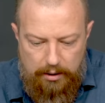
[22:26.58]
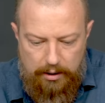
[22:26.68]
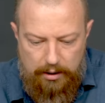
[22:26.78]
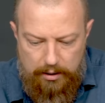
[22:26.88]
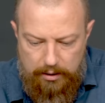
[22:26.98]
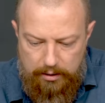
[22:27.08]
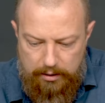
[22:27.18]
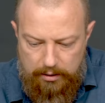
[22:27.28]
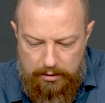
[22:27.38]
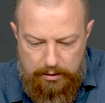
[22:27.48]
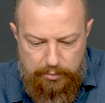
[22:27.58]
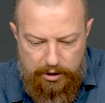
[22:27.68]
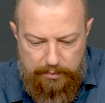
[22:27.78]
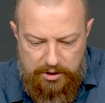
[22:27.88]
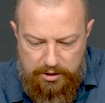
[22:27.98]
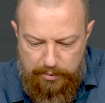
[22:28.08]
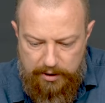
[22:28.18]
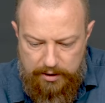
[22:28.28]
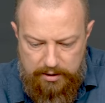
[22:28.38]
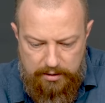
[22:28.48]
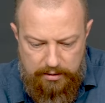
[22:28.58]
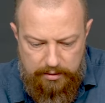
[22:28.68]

uh, bring up the split.